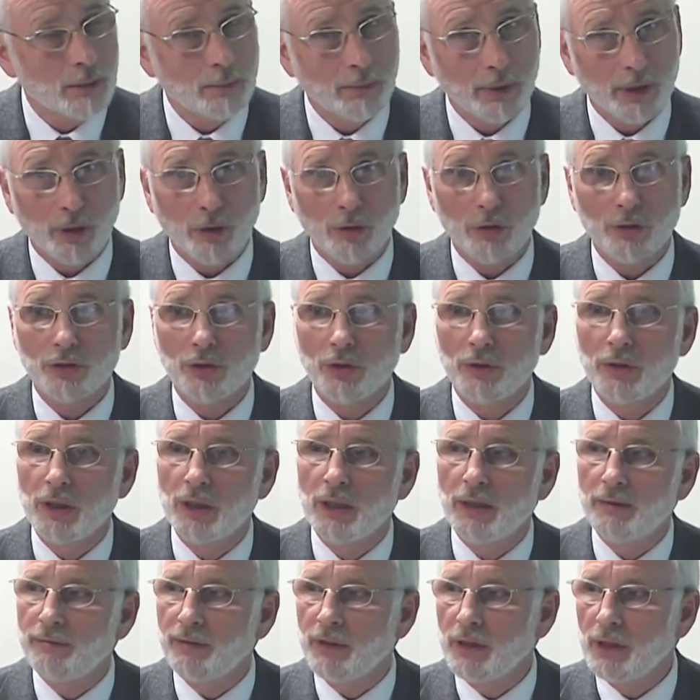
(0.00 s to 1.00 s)
but also the
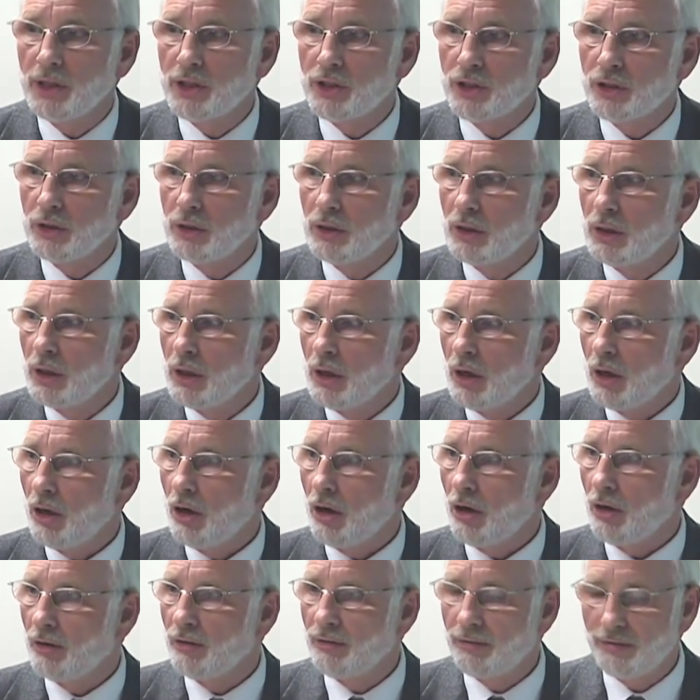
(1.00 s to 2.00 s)
definition
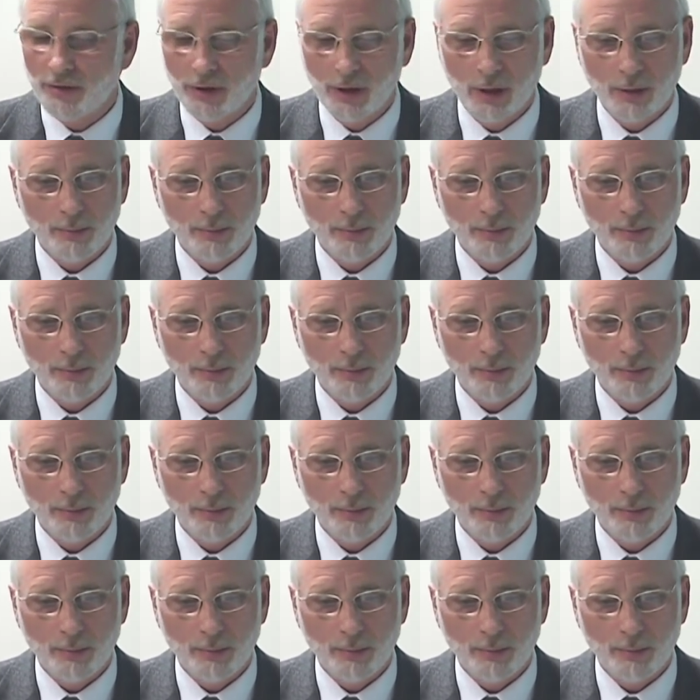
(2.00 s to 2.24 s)
of